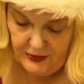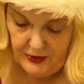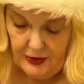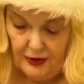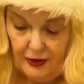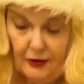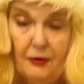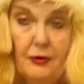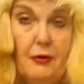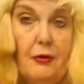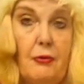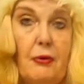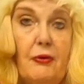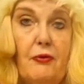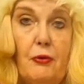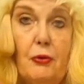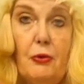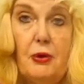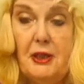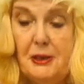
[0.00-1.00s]
So with
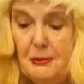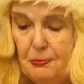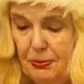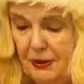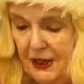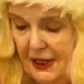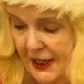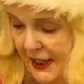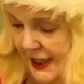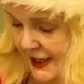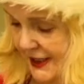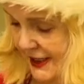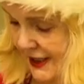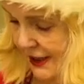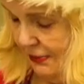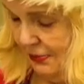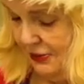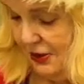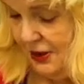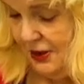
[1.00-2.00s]
all these bits,
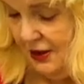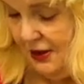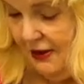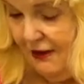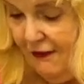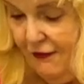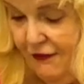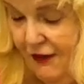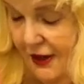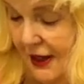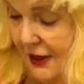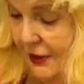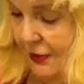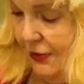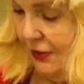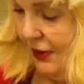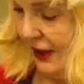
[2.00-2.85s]
I'm just going to fill in all